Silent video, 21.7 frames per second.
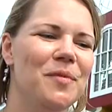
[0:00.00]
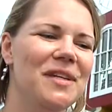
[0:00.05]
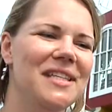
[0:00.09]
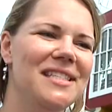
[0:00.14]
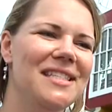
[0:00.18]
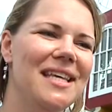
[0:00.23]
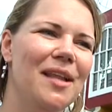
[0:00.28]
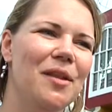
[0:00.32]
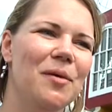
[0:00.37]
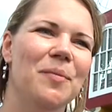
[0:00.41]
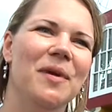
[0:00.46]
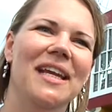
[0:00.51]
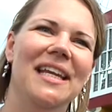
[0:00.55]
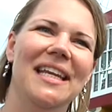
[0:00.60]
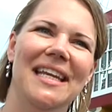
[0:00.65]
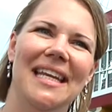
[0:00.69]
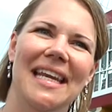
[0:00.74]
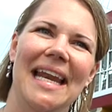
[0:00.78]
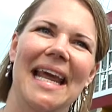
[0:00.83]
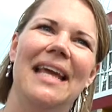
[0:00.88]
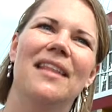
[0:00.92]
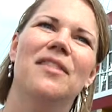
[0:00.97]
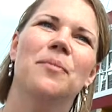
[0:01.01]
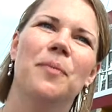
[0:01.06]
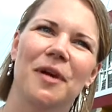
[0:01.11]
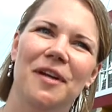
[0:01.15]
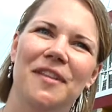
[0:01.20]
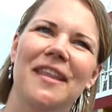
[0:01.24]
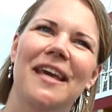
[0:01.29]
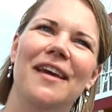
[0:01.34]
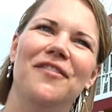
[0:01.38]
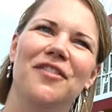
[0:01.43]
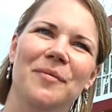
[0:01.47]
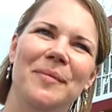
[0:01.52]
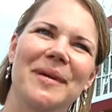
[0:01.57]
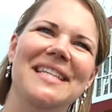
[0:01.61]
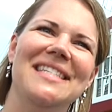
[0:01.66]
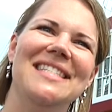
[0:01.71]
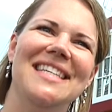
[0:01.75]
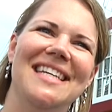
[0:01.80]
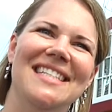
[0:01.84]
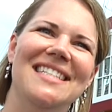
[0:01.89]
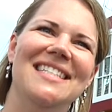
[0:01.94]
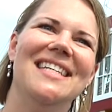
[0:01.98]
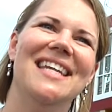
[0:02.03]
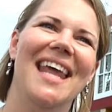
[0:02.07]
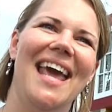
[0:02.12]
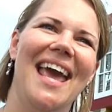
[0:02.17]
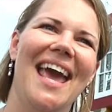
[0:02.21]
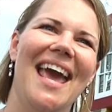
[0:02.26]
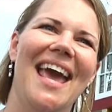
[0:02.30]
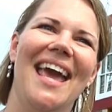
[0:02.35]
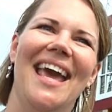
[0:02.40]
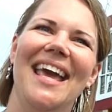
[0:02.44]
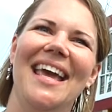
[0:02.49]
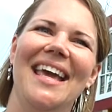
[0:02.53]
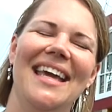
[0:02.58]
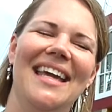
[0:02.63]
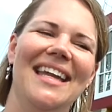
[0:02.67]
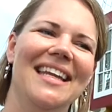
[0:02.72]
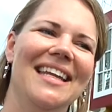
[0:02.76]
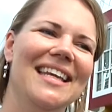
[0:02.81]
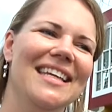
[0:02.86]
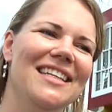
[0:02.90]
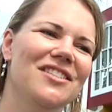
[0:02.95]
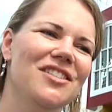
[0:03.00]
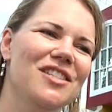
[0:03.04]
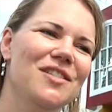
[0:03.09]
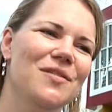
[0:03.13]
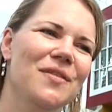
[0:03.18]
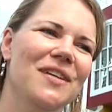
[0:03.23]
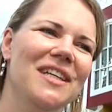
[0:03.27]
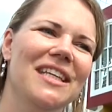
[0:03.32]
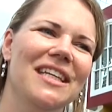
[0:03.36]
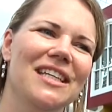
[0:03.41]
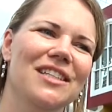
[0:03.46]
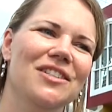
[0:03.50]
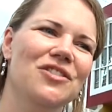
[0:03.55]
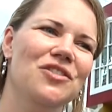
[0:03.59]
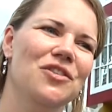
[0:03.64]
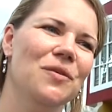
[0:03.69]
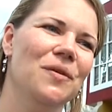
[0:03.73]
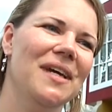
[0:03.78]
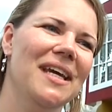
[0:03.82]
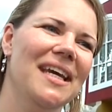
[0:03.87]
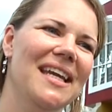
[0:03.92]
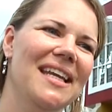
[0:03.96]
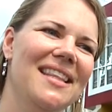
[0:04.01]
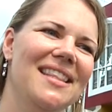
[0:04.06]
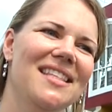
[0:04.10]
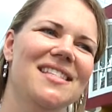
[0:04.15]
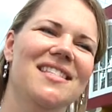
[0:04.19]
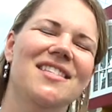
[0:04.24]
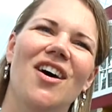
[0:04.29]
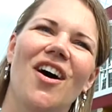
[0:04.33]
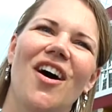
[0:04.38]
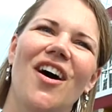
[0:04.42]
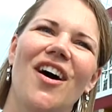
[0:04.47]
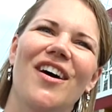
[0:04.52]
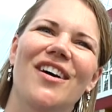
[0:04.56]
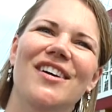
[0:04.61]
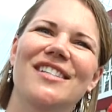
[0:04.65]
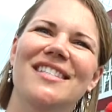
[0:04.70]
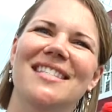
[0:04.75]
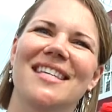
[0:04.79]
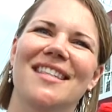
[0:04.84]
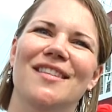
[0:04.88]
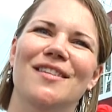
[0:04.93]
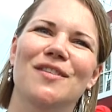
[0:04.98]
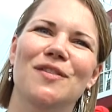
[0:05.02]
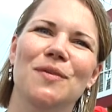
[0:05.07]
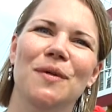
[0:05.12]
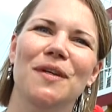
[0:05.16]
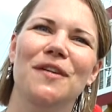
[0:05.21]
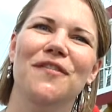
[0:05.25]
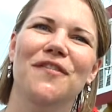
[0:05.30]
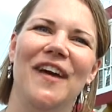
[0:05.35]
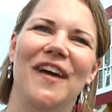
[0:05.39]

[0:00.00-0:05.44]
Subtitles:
We celebrated an 8th birthday for my son today, and he just really enjoyed the songs and the sword